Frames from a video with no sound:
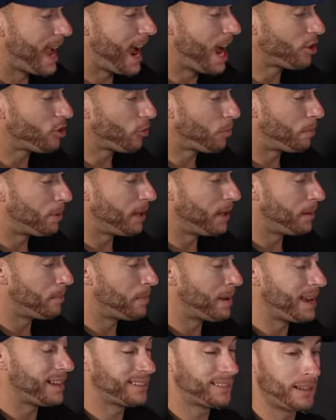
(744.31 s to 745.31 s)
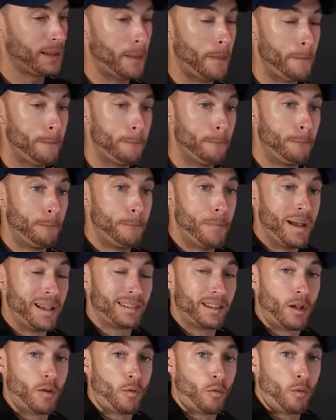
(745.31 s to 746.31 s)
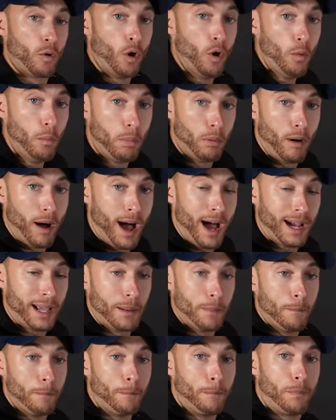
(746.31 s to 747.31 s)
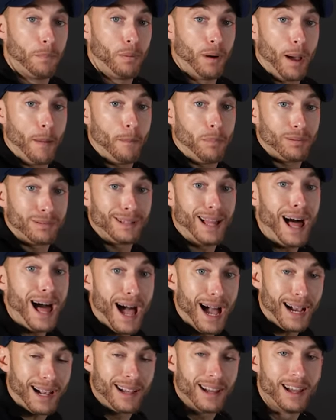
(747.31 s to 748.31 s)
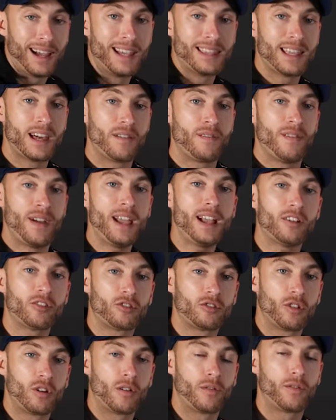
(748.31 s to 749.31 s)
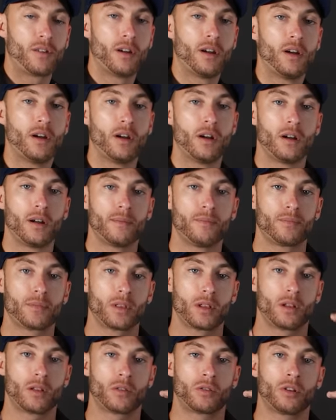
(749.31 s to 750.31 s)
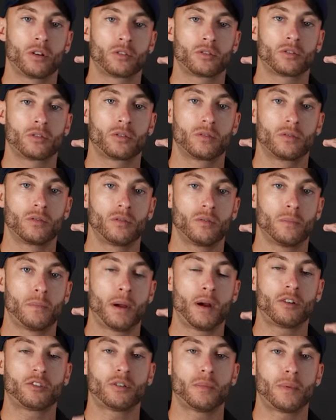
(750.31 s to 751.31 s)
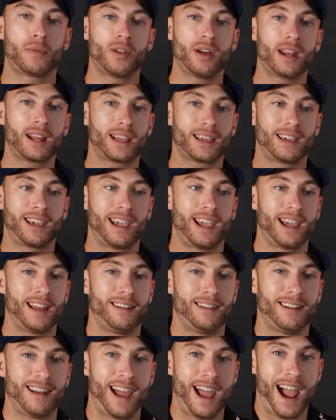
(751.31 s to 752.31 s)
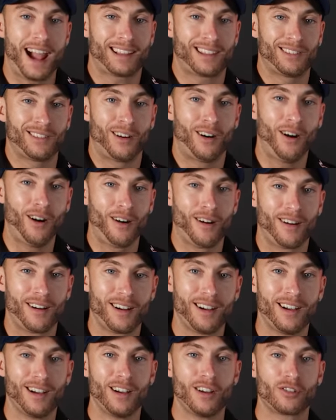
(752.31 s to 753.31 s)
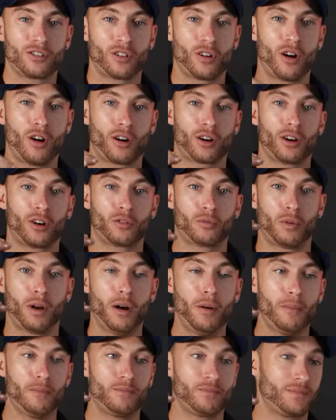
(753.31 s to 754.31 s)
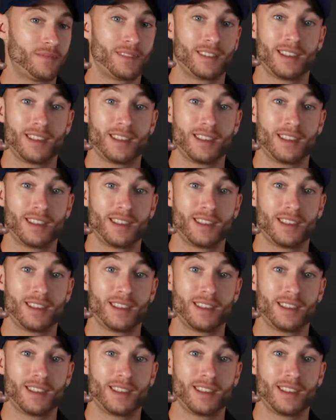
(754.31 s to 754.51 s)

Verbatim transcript: atropine basically makes a roadblock and a block in that vagus nerve. Thus, parasympathetic can't act on the heart. So the heart goes, well,